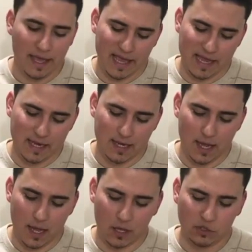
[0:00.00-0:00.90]
and
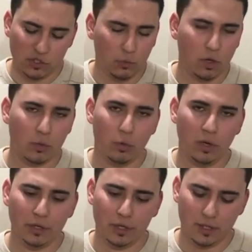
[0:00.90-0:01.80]
should work
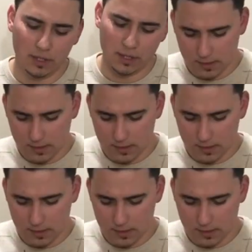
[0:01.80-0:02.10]
really good.